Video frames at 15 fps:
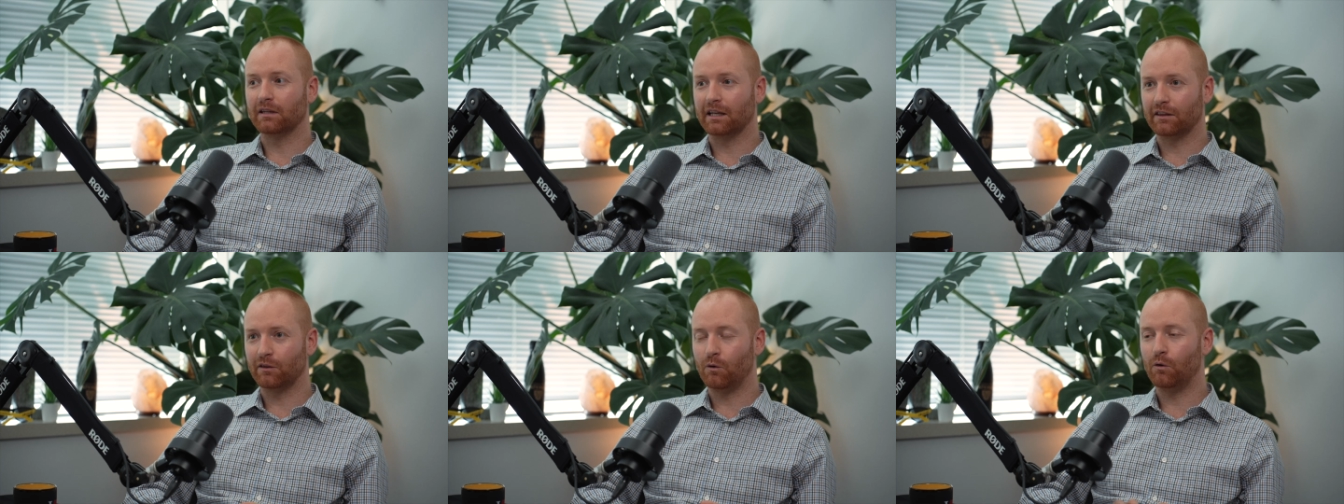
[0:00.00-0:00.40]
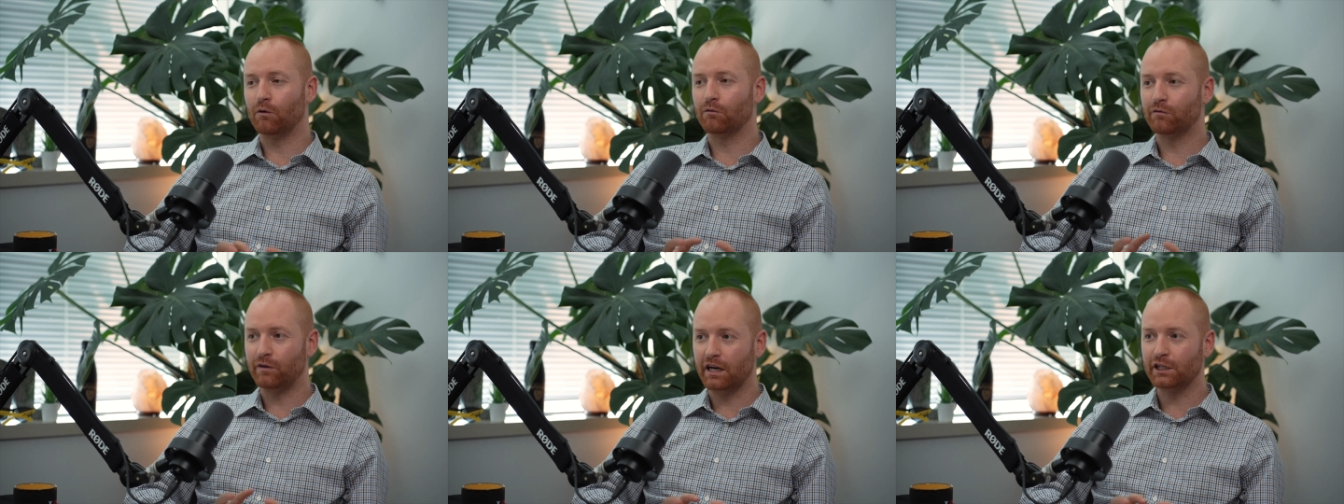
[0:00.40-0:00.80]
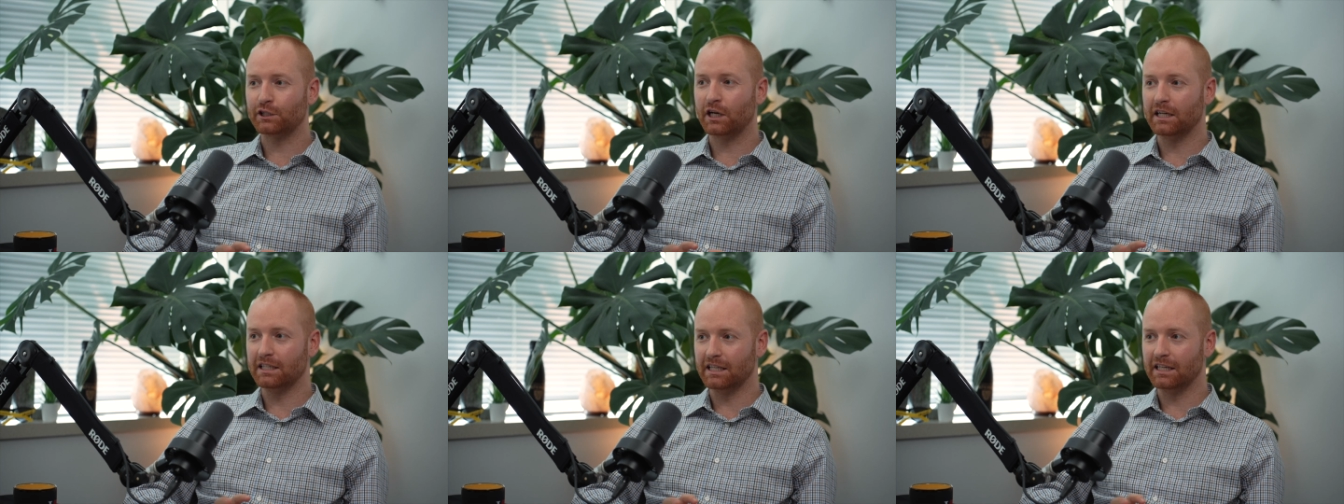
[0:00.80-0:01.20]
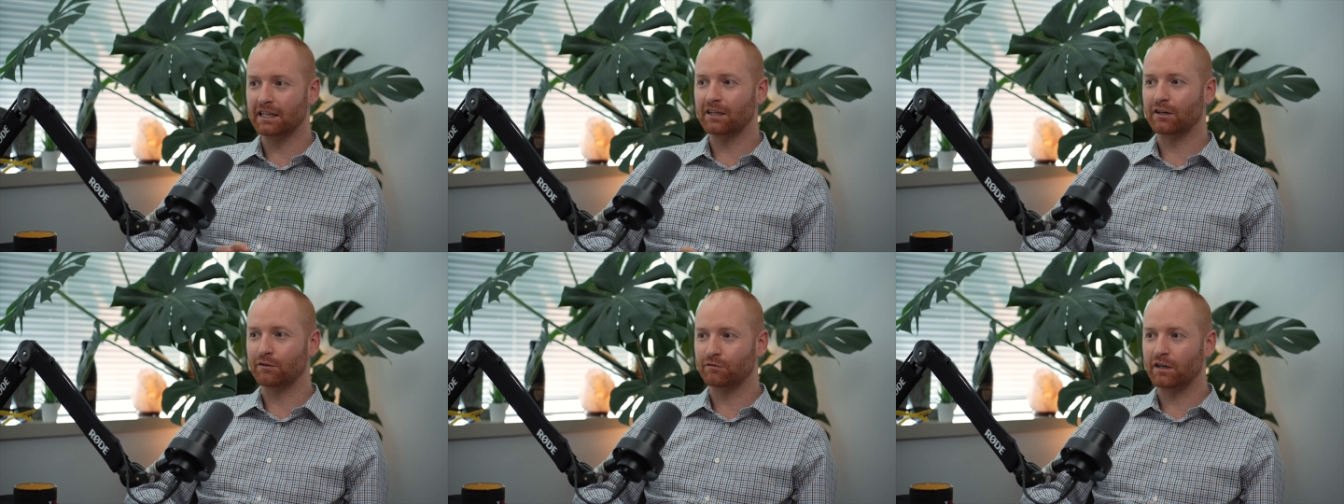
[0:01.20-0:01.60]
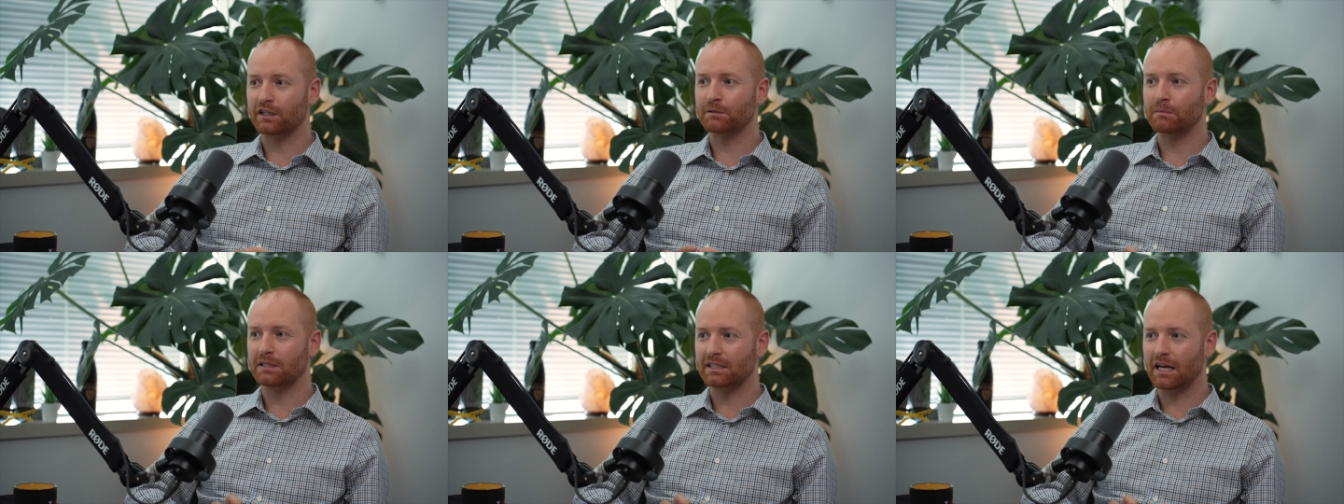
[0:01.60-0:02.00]
Like the whole fresh idea or
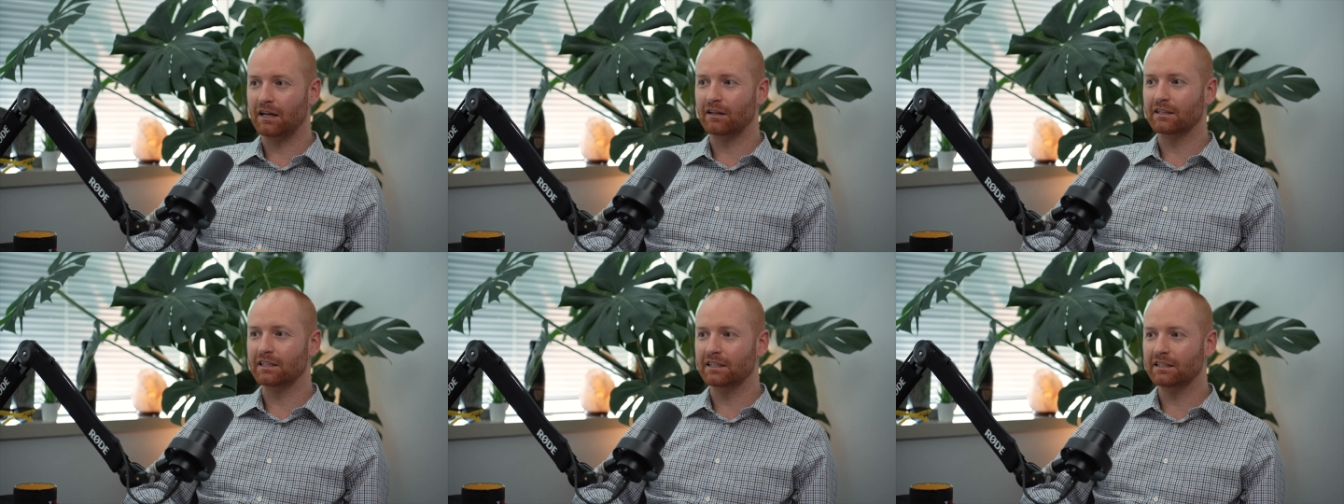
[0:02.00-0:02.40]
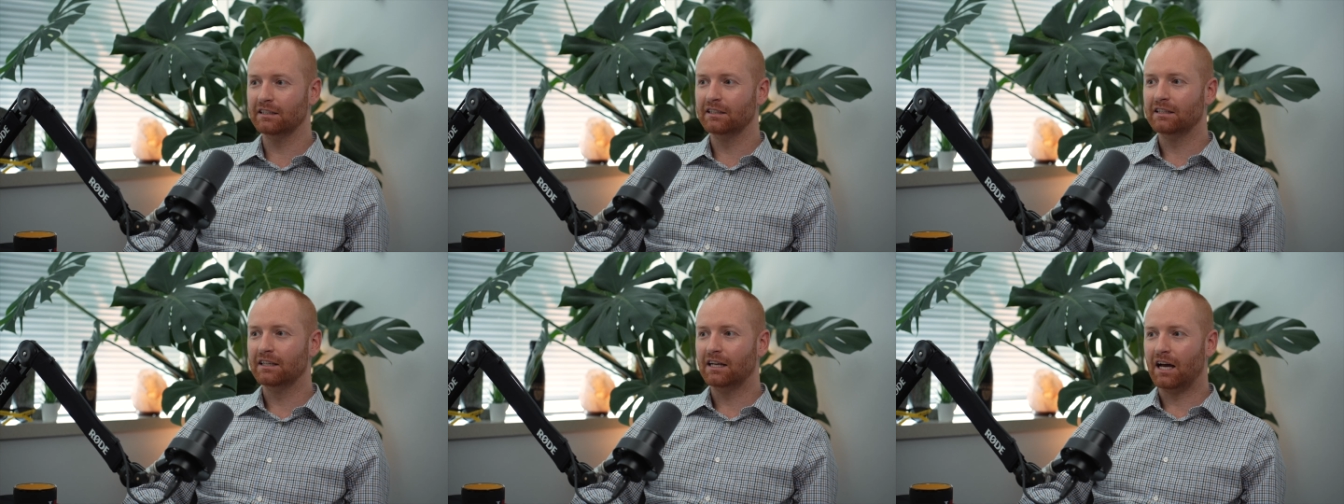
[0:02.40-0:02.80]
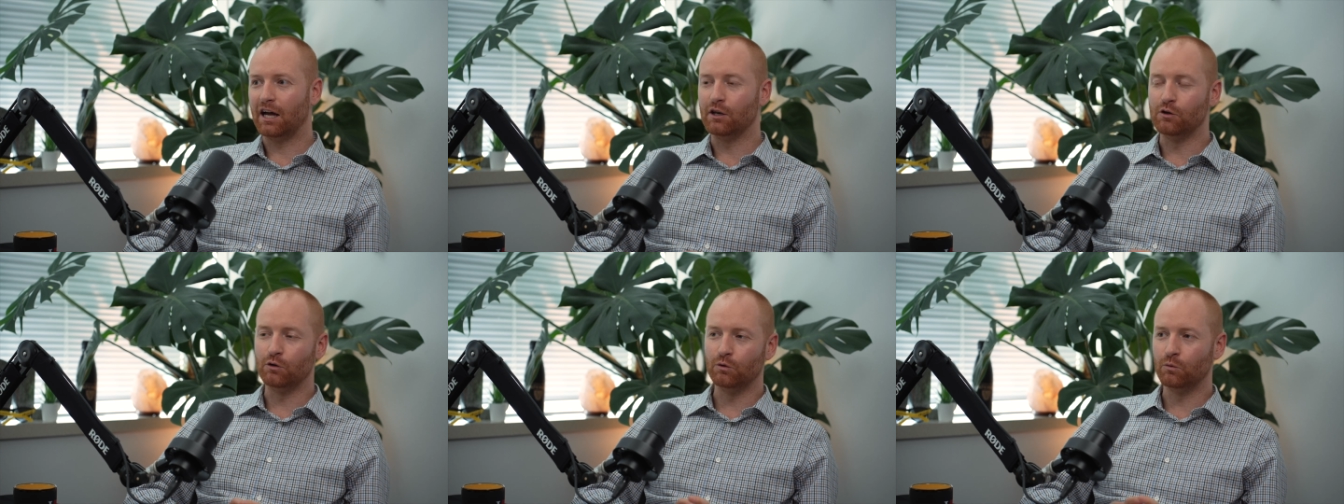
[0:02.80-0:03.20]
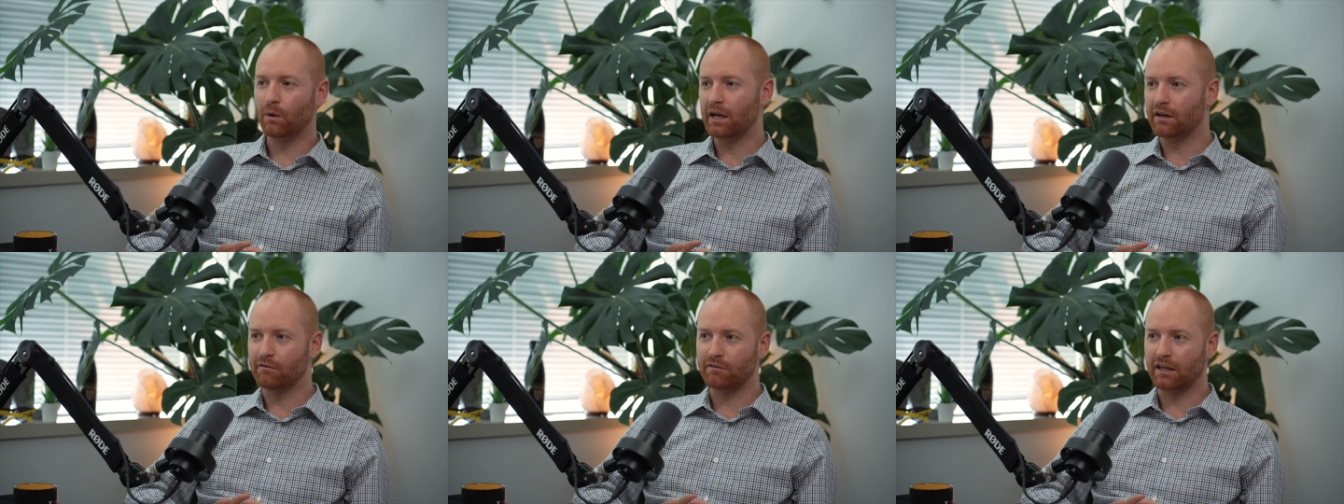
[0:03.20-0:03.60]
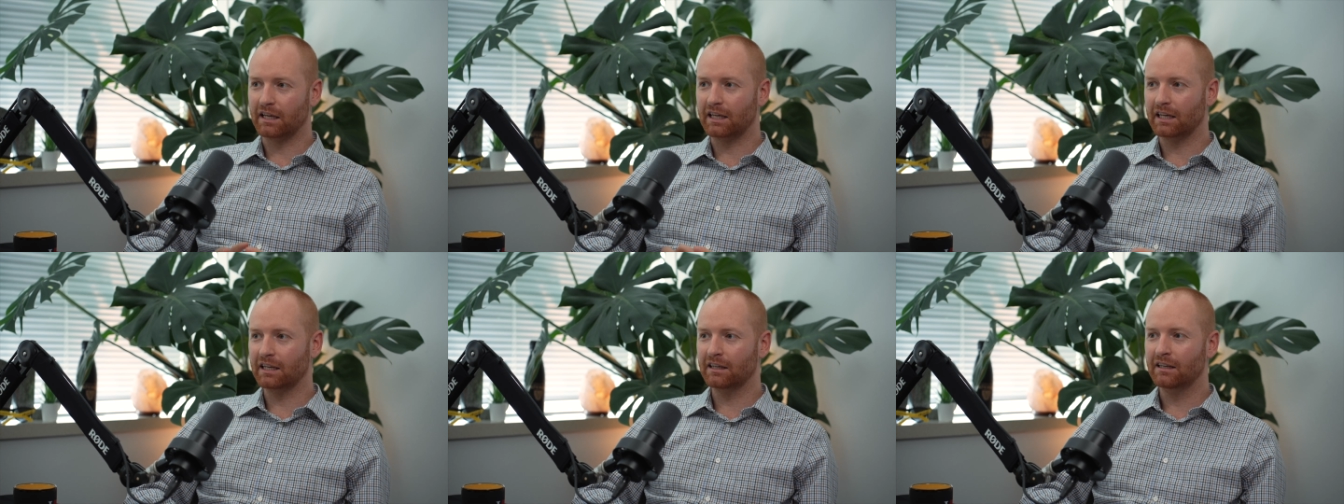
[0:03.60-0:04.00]
fresh mentality, a new way of
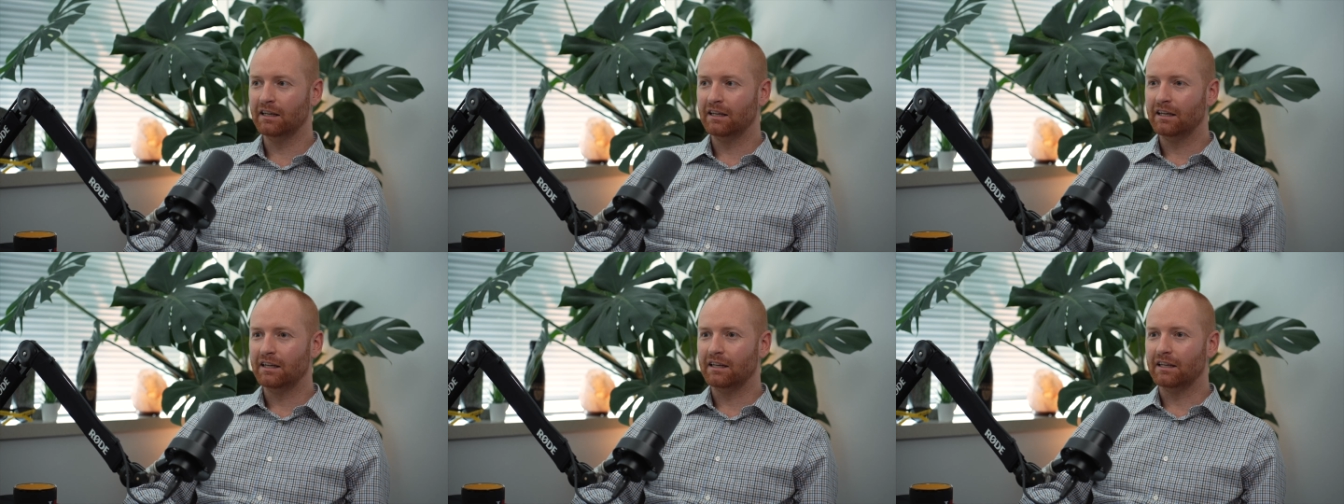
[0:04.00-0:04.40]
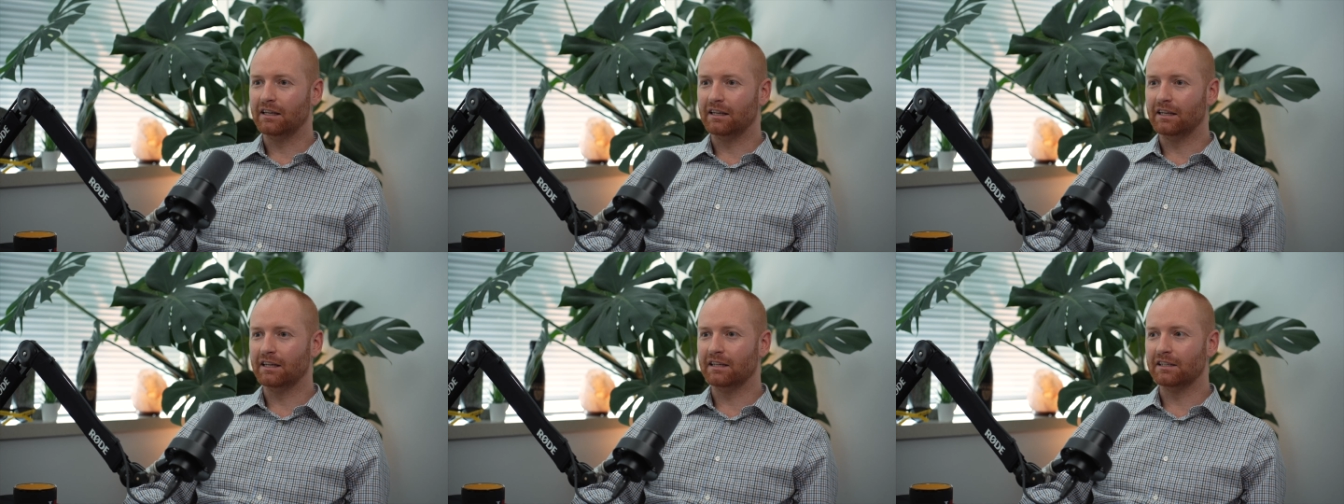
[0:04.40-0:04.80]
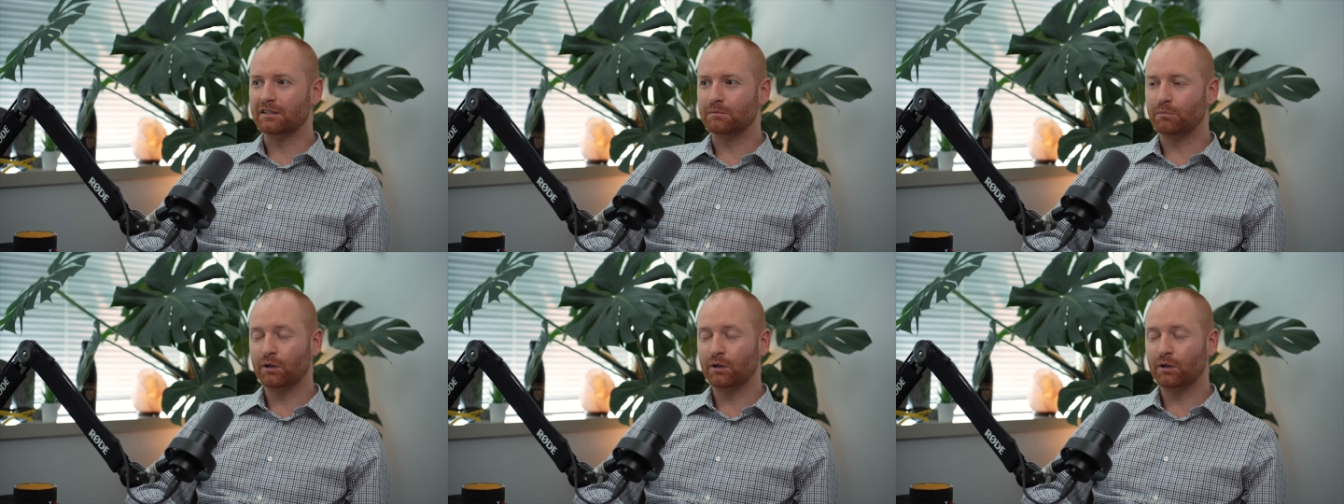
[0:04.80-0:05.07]
thinking is